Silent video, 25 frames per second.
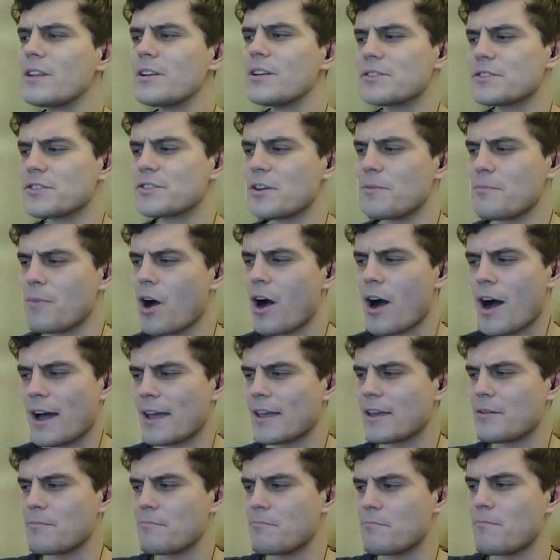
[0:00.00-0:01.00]
some
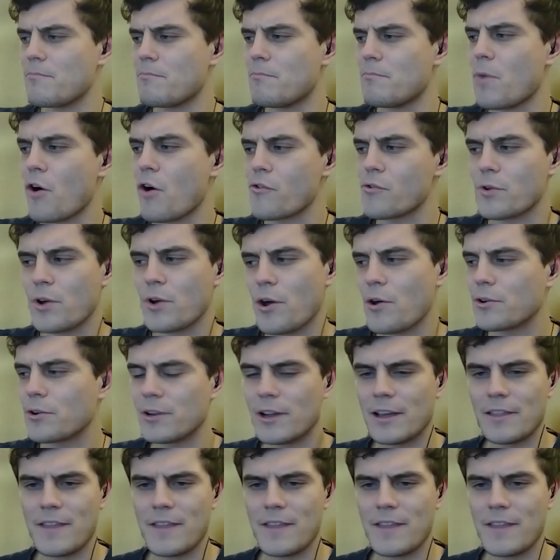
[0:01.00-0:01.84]
higher moral code.